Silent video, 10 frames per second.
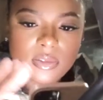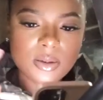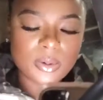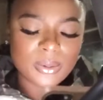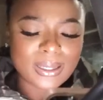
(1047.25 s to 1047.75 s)

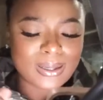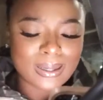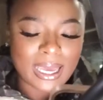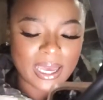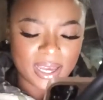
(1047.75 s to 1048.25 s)
What are we
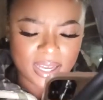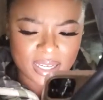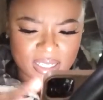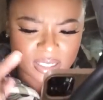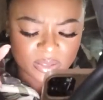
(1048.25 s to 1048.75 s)
gonna
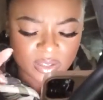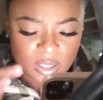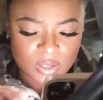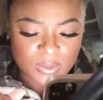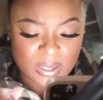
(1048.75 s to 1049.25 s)
have? I
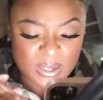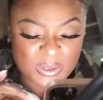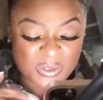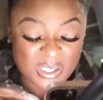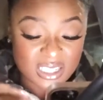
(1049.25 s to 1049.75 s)
don't know what I
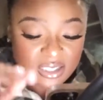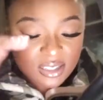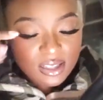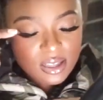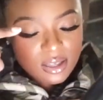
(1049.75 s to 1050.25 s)
want,
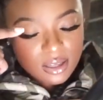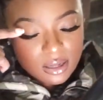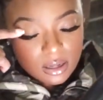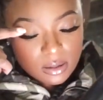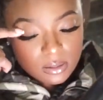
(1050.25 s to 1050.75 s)

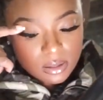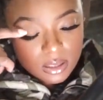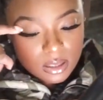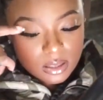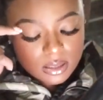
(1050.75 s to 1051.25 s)
and I can
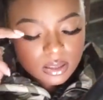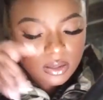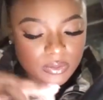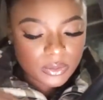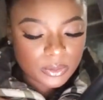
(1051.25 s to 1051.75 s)
only eat
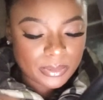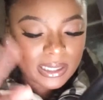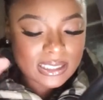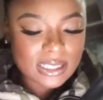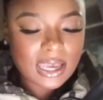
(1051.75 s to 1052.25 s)
seafood, but
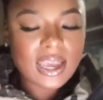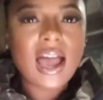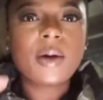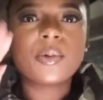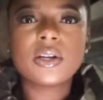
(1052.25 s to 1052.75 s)
it's like
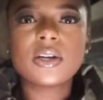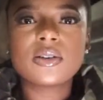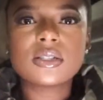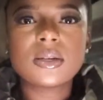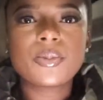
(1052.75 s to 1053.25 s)
I want to
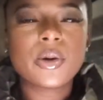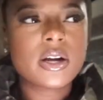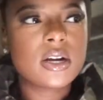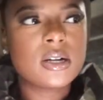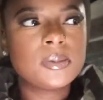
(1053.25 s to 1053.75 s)
go
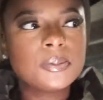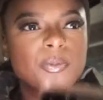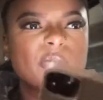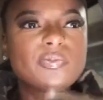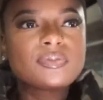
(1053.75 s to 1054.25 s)
somewhere
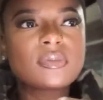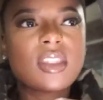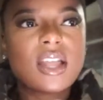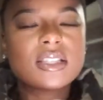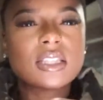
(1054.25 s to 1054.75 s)

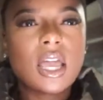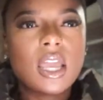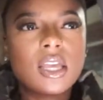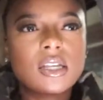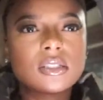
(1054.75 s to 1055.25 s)
that's
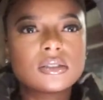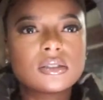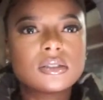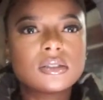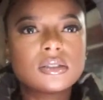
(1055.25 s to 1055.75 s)
like
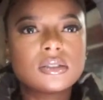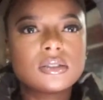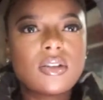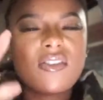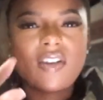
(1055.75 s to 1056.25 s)

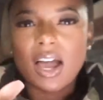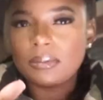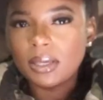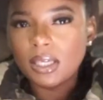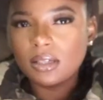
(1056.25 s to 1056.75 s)

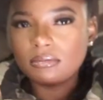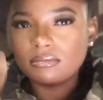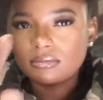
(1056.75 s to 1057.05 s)
vibey.